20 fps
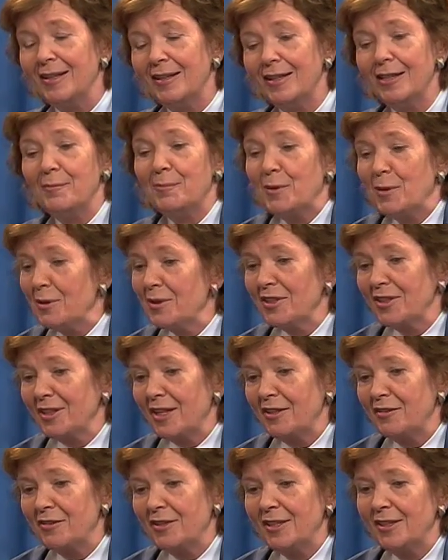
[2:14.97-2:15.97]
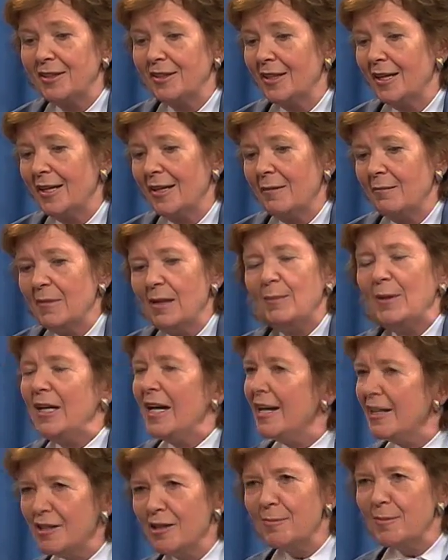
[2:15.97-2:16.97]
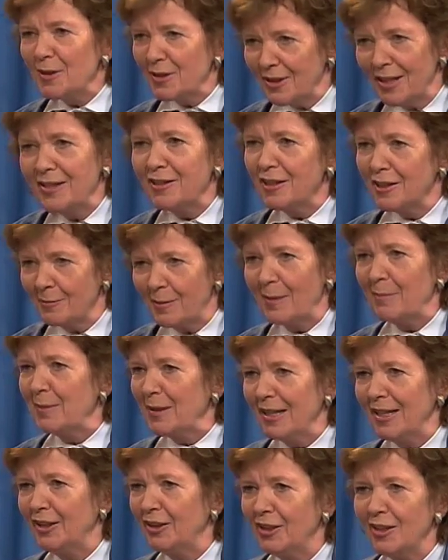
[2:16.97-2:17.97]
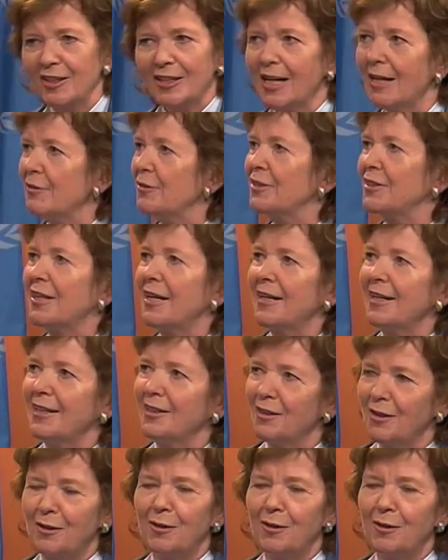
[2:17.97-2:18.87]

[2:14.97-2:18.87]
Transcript: In the poorest countries, maybe 80% of the population is outside